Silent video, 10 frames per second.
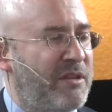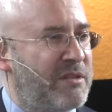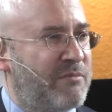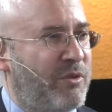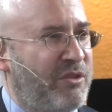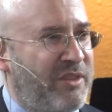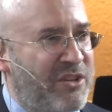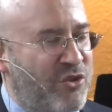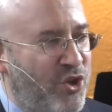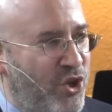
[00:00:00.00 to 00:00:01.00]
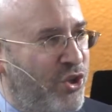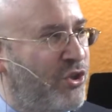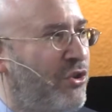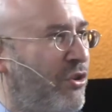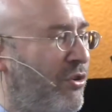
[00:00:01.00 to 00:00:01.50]
it's when things are
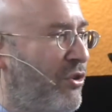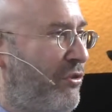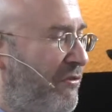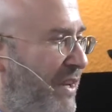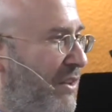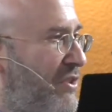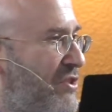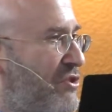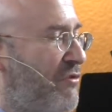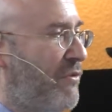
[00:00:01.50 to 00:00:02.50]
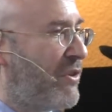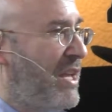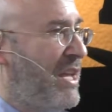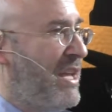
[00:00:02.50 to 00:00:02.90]
good or good feelings and so forth.